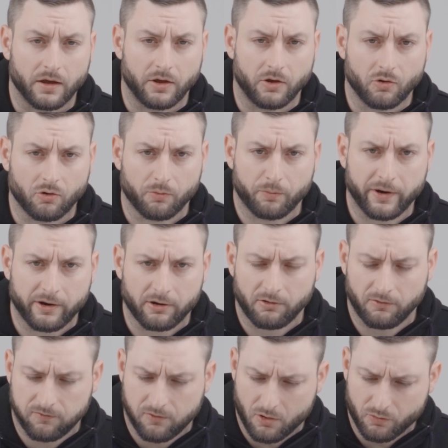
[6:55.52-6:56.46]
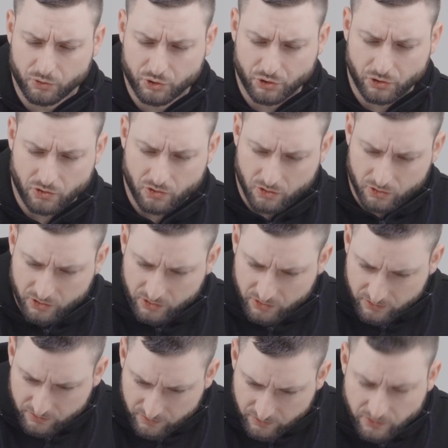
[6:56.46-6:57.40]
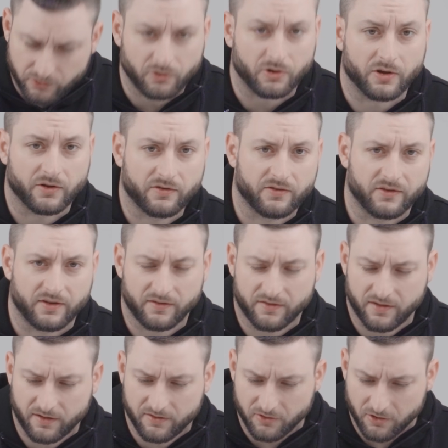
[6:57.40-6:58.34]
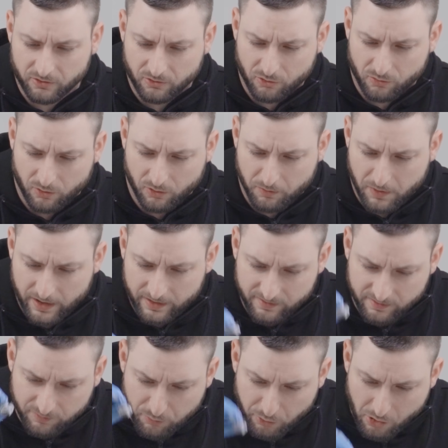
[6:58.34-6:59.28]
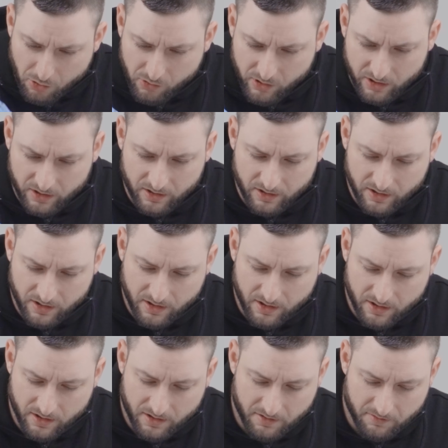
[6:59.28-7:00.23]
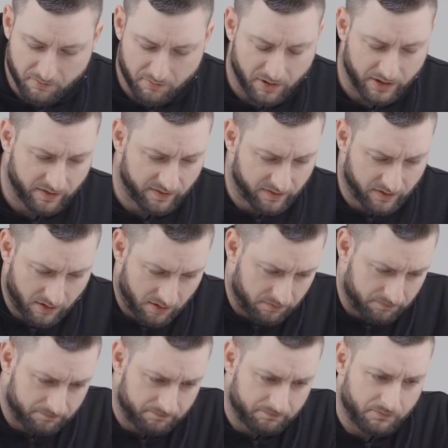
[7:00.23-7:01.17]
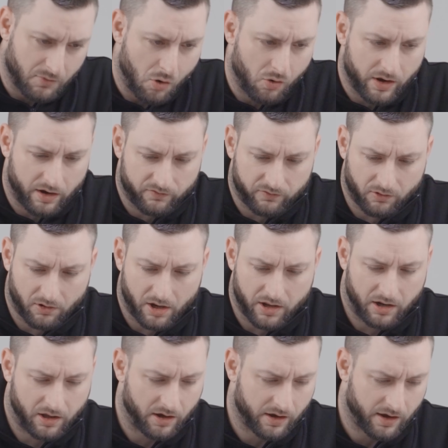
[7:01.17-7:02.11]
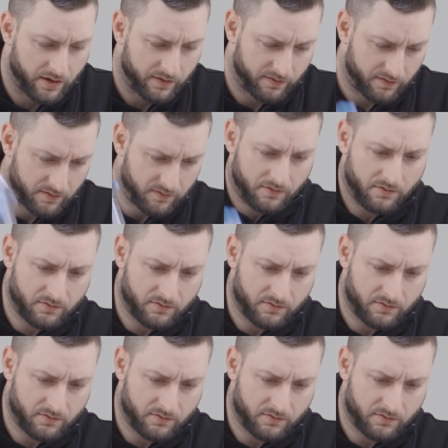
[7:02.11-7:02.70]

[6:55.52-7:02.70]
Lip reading: Your barrel foam should not do this. It's not normal. Mine is broken, but it's still okay for cleaning, I guess.